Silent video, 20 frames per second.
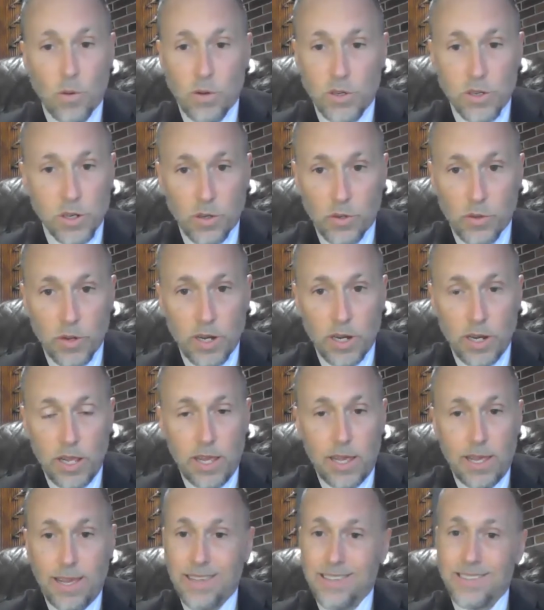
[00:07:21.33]
children
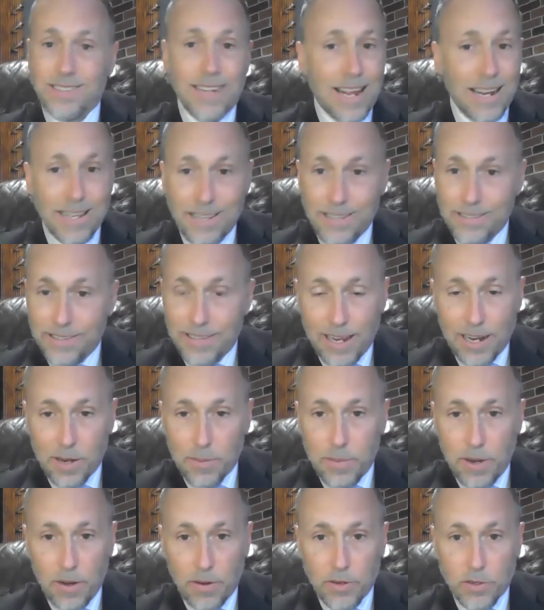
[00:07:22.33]
is not easy on a
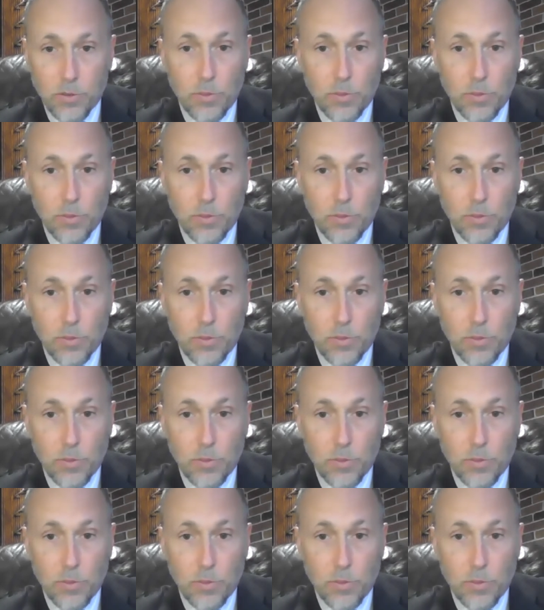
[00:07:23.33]
marriage.